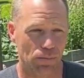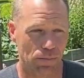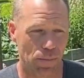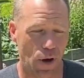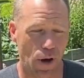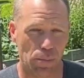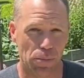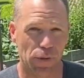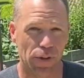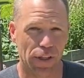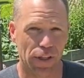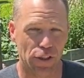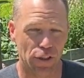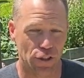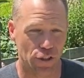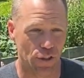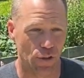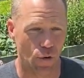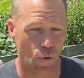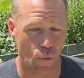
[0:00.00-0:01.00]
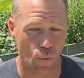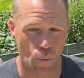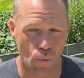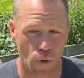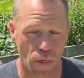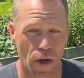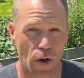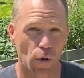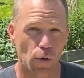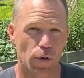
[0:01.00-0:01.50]
population
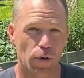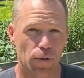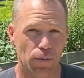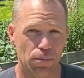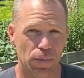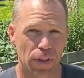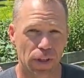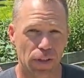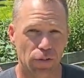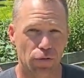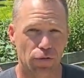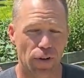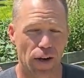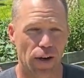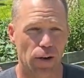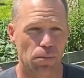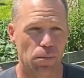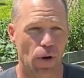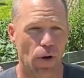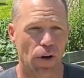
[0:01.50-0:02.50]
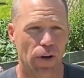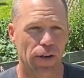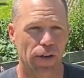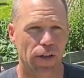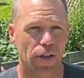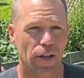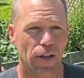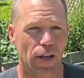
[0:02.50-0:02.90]
without being fed upon